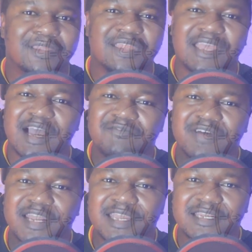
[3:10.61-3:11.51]
They have
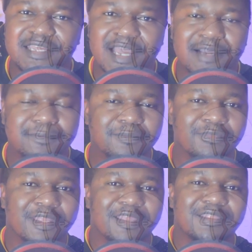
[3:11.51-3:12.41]
an idea,
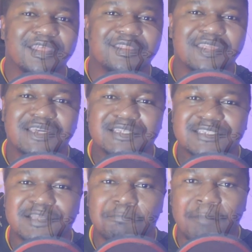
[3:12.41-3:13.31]
they think
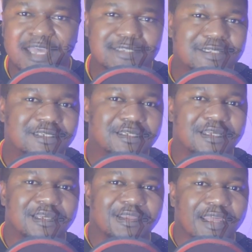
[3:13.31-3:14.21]
it's the best,
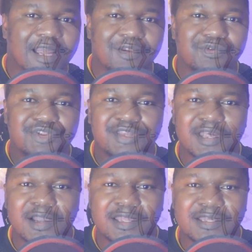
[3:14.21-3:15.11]
they cannot
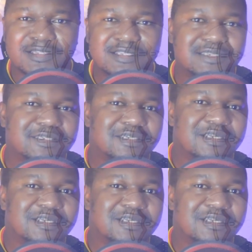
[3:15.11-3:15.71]
share it,